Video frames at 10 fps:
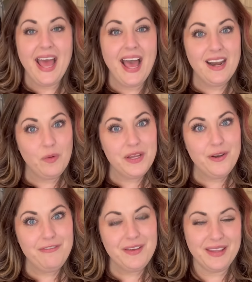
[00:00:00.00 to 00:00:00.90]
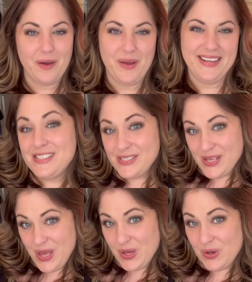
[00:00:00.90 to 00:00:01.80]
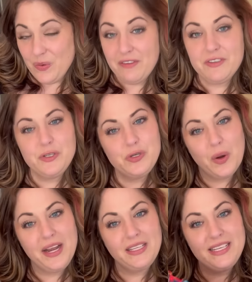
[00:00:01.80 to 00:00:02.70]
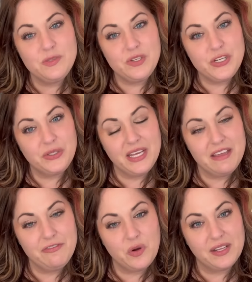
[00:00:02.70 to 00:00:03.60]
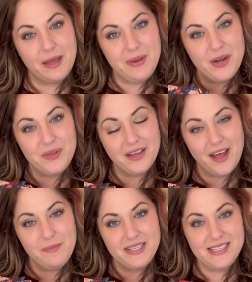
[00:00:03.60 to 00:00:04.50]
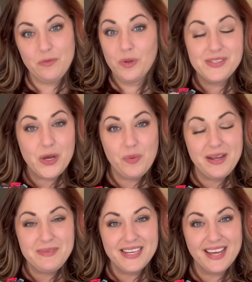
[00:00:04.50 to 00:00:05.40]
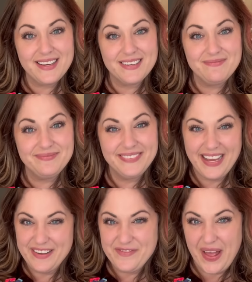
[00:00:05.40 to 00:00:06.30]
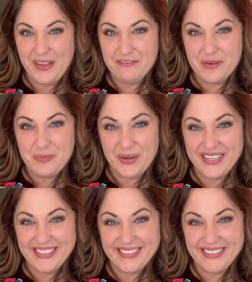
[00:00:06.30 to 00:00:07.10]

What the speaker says: And I want you to feel that way. So if a tutorial is what you're looking for, let me know in the comments and we'll sew one up together. Like and follow for more.